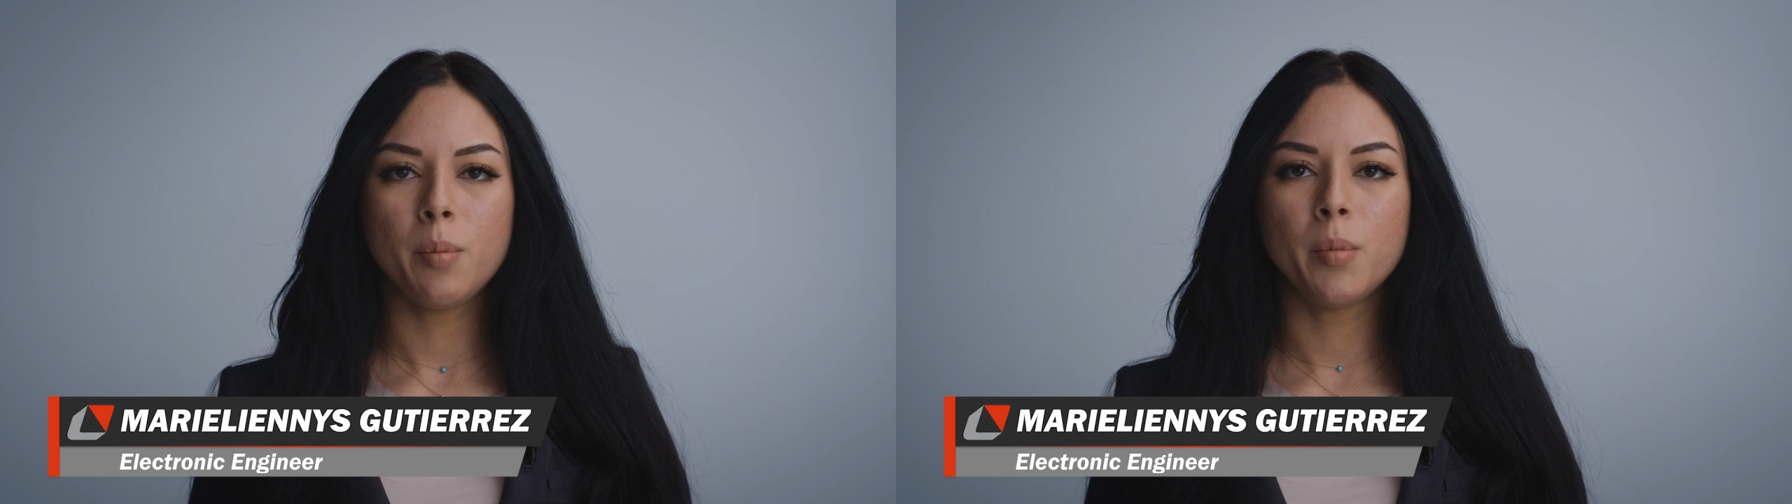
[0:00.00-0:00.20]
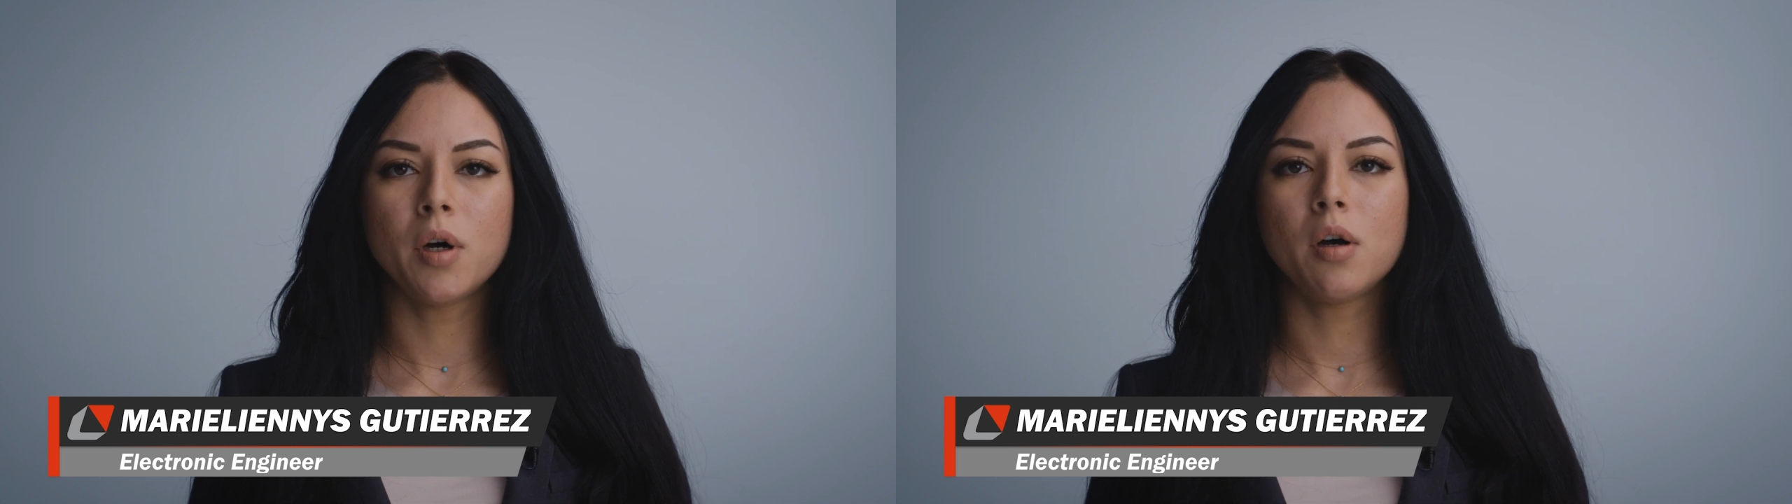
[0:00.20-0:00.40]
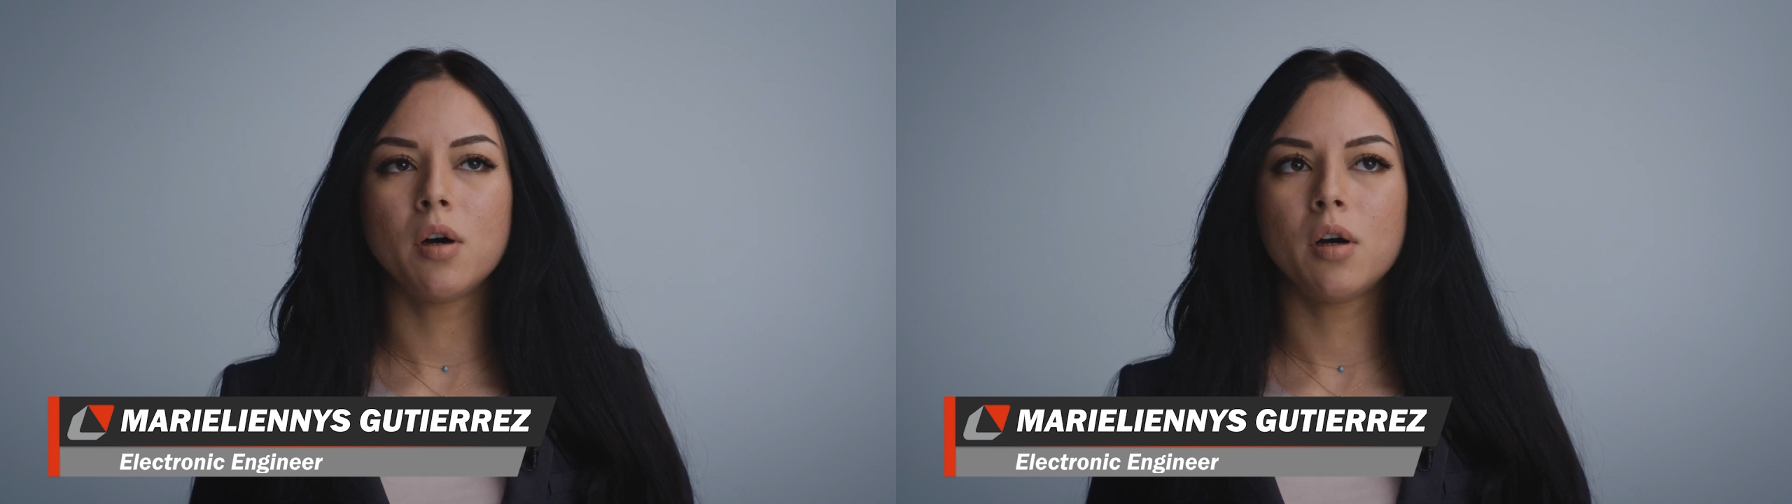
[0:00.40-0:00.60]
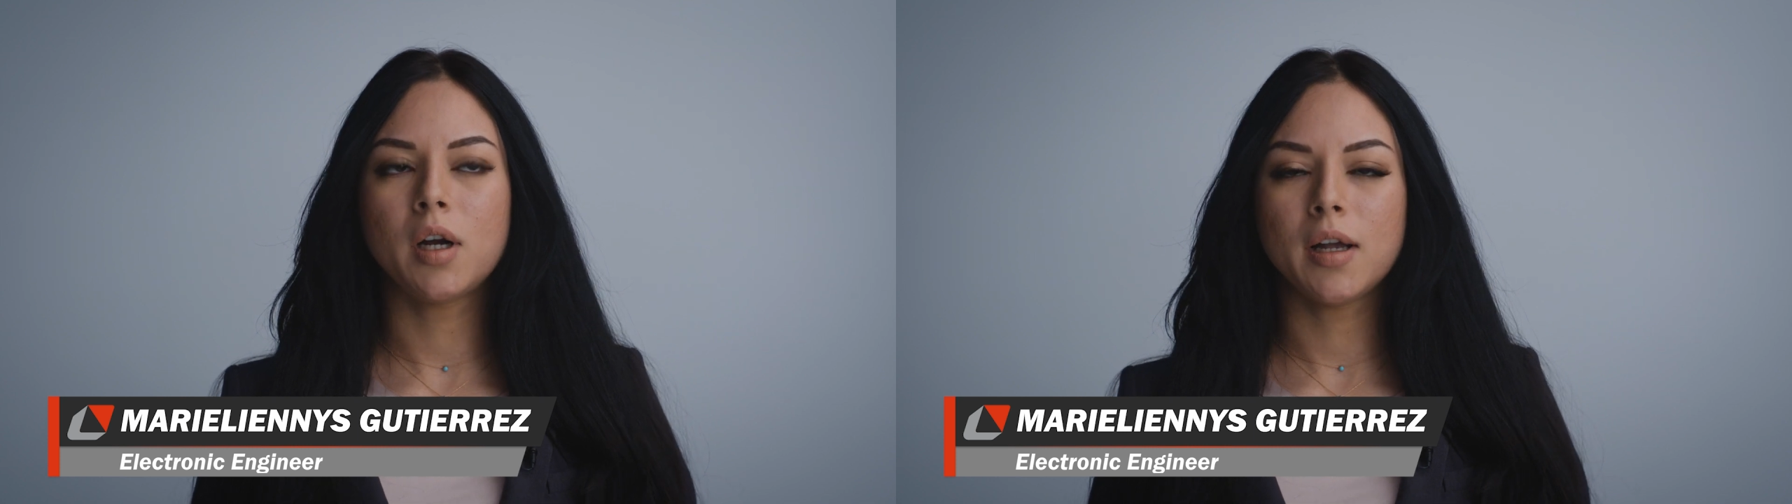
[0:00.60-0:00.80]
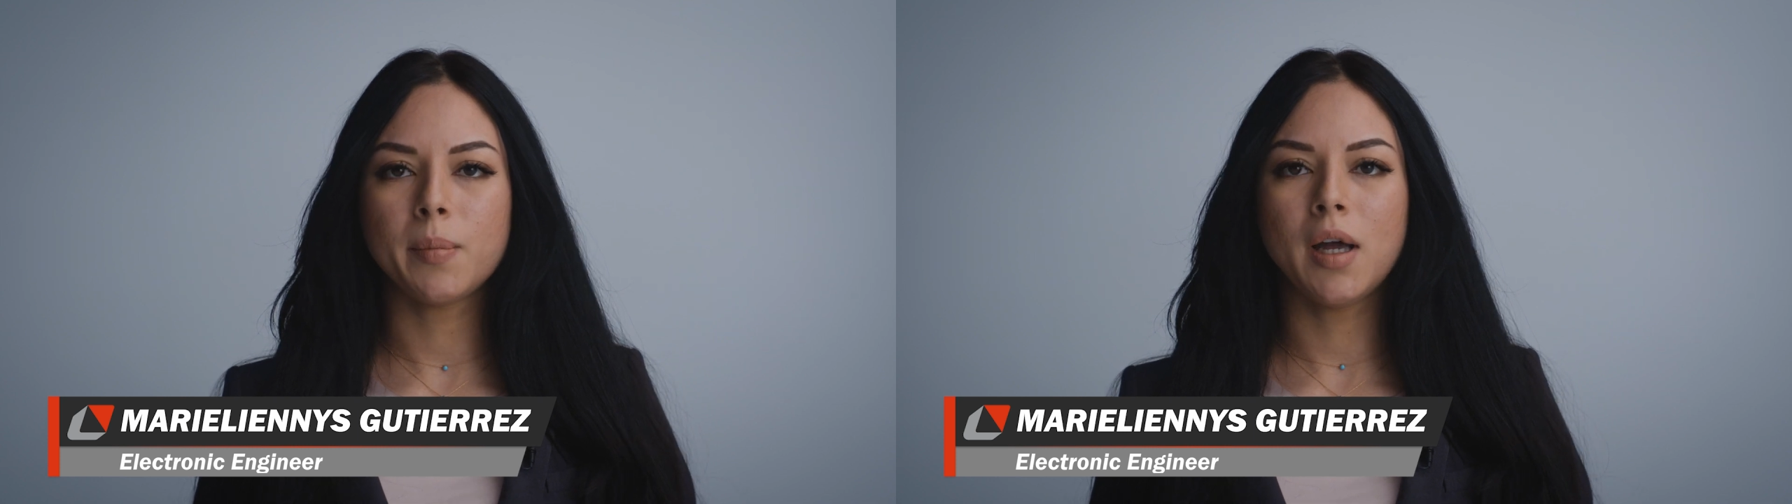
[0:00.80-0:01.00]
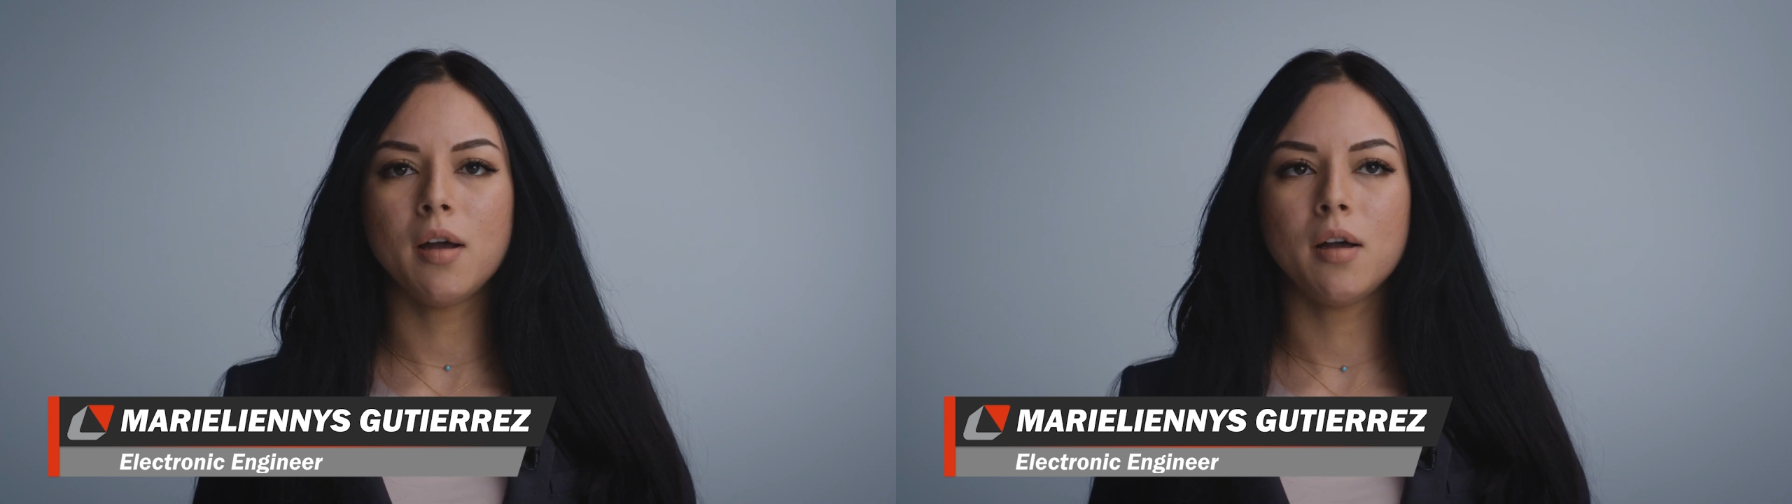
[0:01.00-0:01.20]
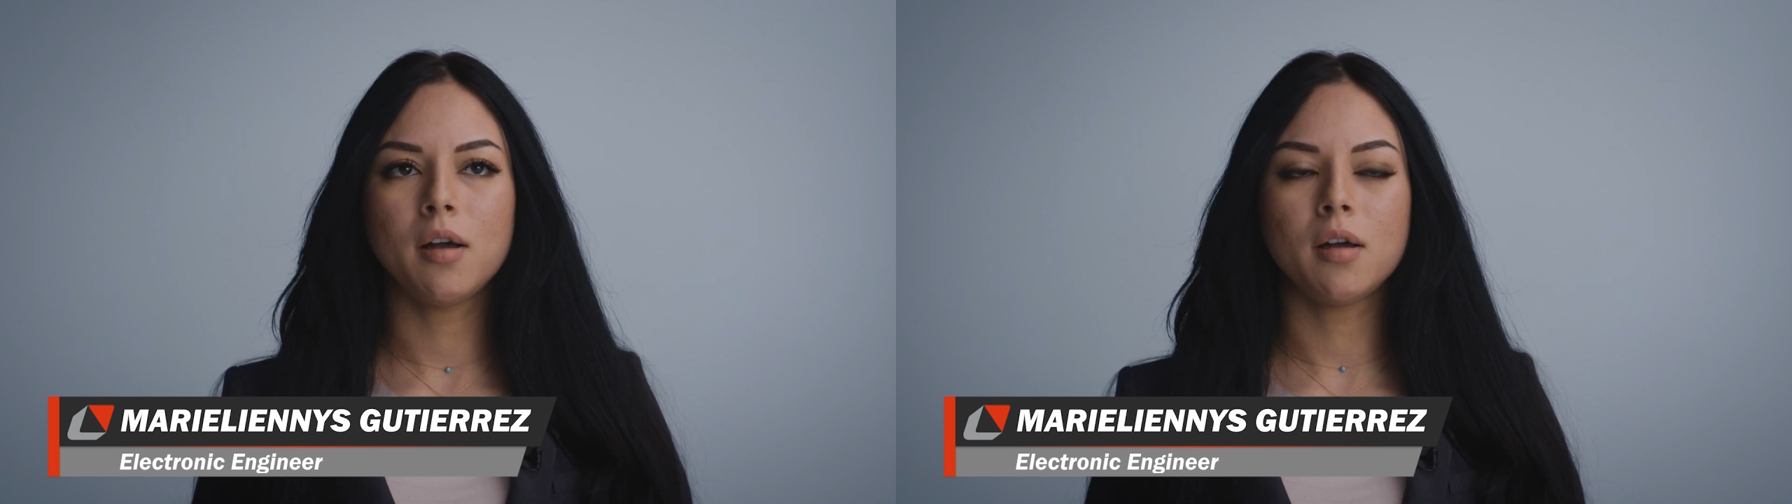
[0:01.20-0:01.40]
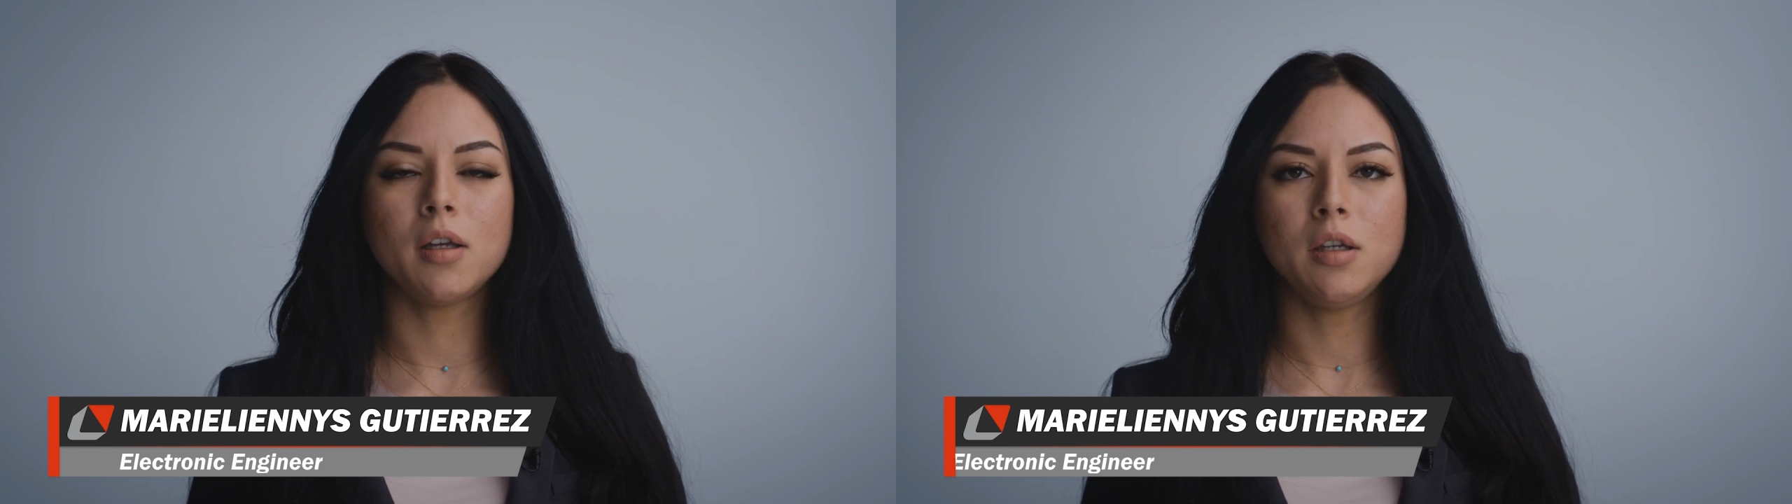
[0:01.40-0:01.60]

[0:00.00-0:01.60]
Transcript: but I'm an